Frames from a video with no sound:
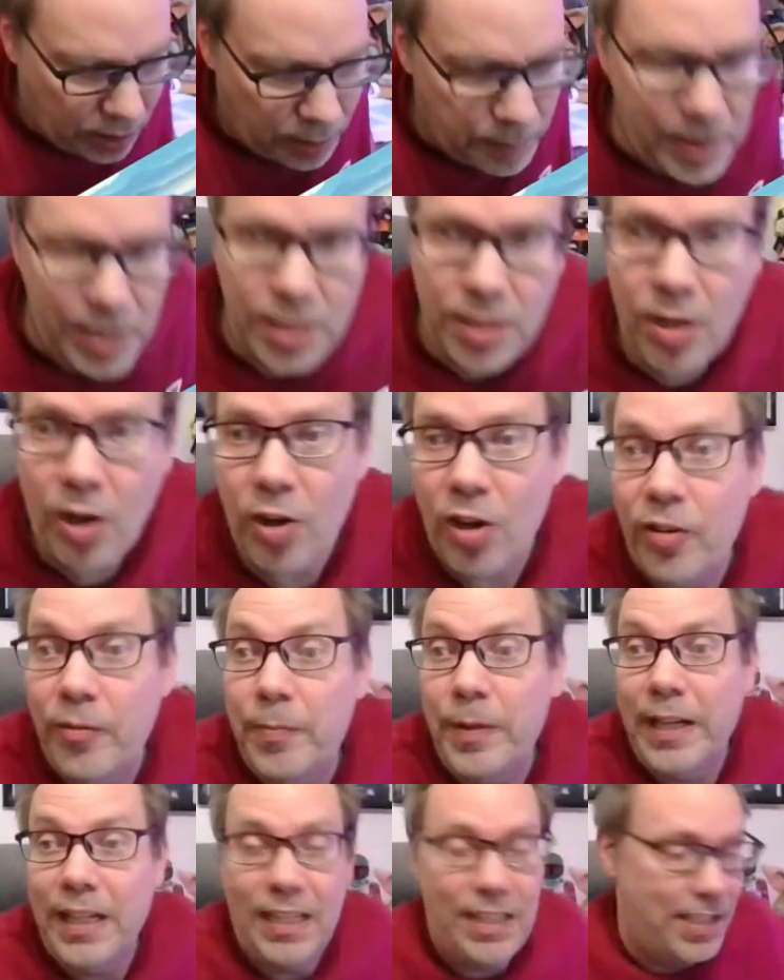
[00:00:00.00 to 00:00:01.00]
let me start
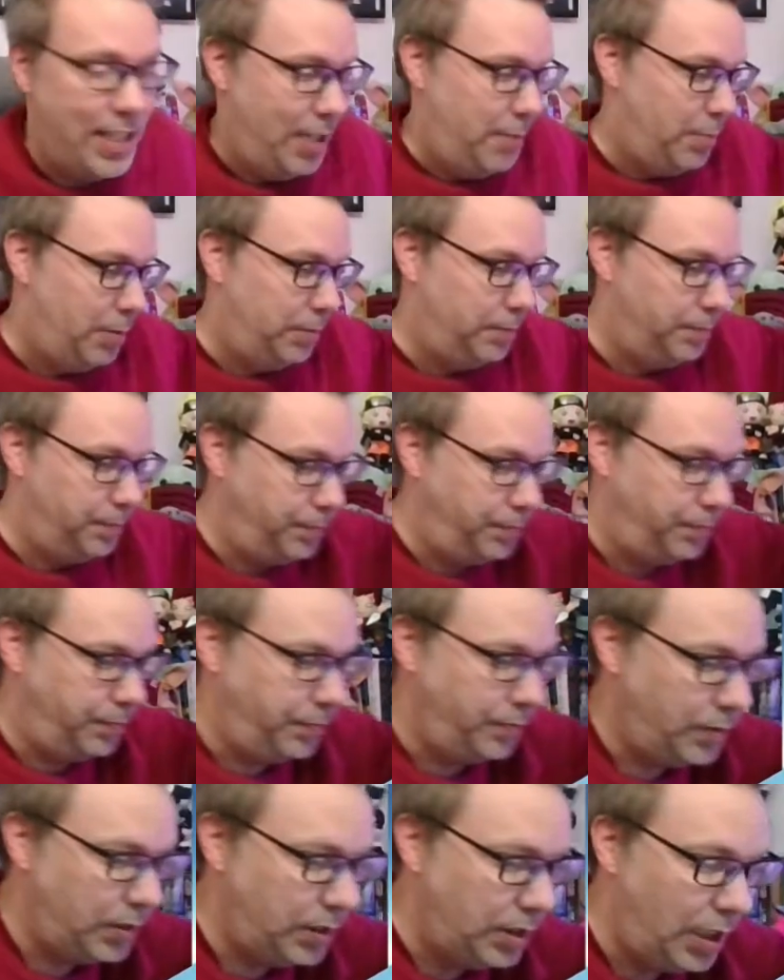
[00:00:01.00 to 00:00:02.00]
off by an example,
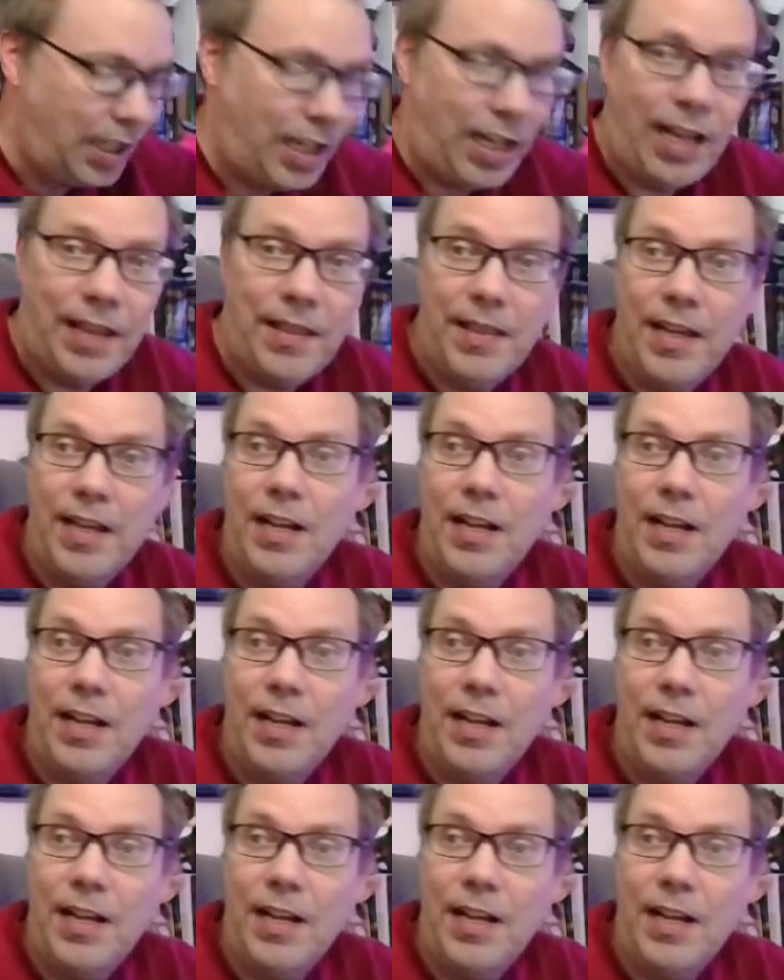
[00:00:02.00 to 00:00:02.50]
and